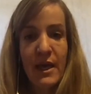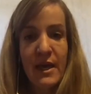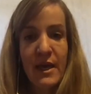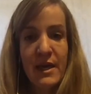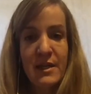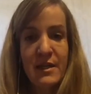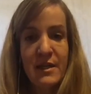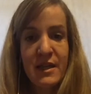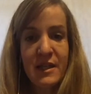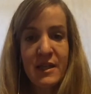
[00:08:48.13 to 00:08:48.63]

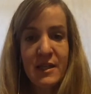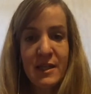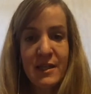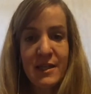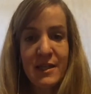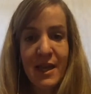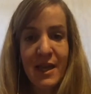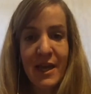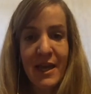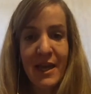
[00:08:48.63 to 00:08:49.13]
in this
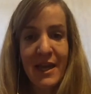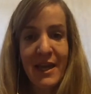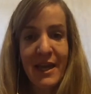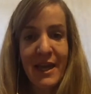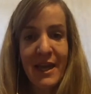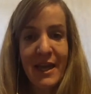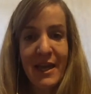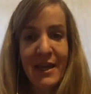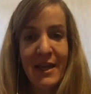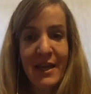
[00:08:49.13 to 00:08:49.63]

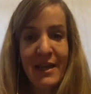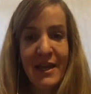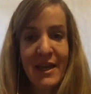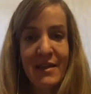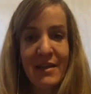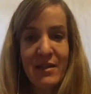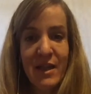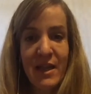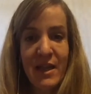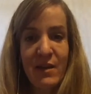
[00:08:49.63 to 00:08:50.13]
society,
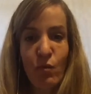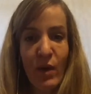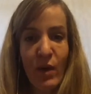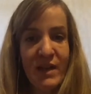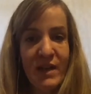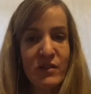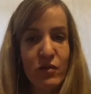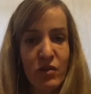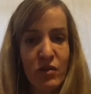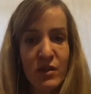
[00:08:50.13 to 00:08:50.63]
in
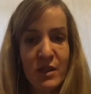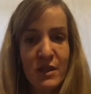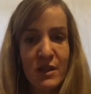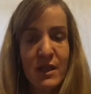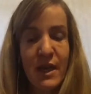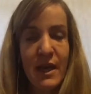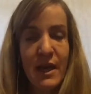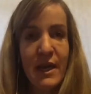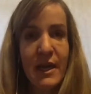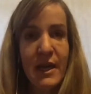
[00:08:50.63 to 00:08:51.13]
Western
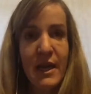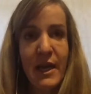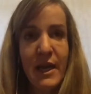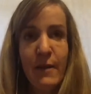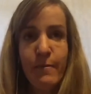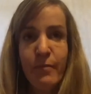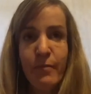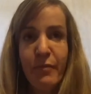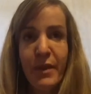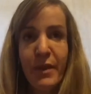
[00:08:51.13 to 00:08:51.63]
society.